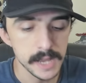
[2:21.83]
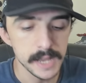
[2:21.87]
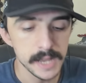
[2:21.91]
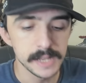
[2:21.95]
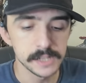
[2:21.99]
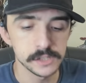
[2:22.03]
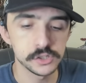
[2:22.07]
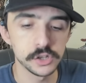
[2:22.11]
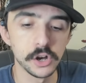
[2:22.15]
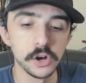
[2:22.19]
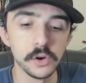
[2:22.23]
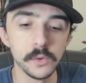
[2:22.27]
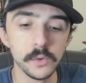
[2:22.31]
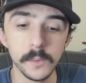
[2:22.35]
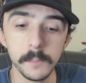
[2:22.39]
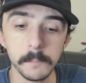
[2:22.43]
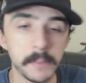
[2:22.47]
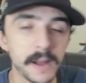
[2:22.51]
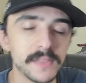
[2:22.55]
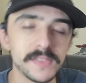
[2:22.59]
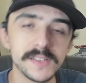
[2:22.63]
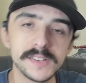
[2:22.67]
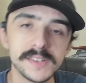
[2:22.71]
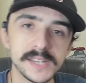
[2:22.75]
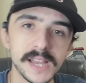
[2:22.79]
So
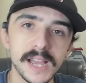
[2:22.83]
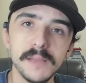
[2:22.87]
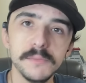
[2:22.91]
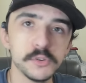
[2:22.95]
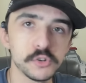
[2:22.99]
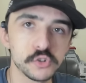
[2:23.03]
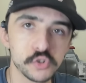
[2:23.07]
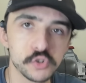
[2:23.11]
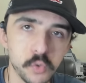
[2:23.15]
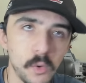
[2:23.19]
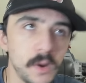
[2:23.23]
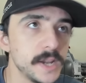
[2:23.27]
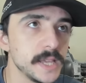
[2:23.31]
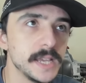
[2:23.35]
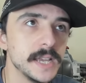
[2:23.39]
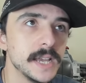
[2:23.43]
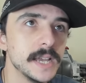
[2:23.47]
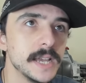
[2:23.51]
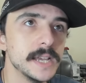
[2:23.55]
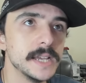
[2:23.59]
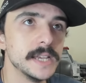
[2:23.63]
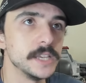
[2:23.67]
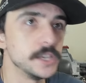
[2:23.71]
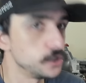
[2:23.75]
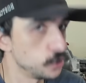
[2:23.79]
by the time you're 20,
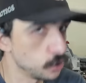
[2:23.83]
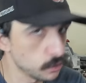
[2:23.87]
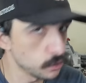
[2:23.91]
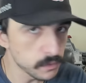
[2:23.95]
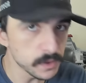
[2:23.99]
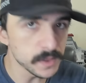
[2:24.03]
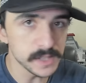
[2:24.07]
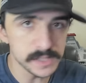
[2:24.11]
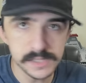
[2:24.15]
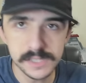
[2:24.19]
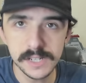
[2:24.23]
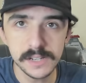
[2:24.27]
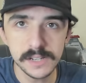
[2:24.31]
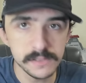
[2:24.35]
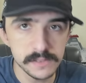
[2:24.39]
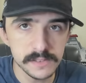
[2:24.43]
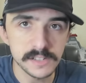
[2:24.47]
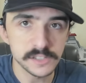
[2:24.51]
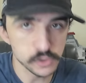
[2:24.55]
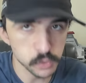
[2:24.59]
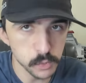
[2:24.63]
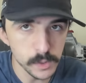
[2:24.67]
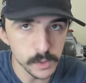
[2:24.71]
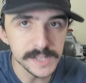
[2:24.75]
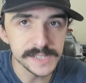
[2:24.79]
you're realistically like
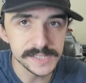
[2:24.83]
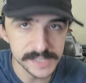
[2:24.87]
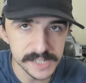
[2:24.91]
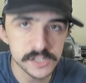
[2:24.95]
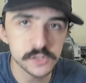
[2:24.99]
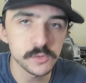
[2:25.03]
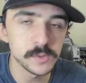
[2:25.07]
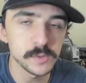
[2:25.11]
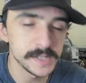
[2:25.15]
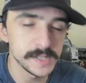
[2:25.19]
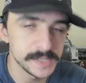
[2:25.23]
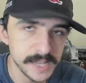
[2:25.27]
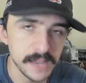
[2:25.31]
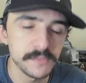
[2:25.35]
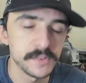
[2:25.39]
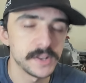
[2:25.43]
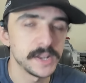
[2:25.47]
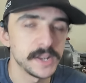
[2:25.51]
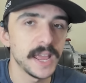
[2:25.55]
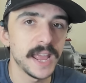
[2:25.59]
26, 27.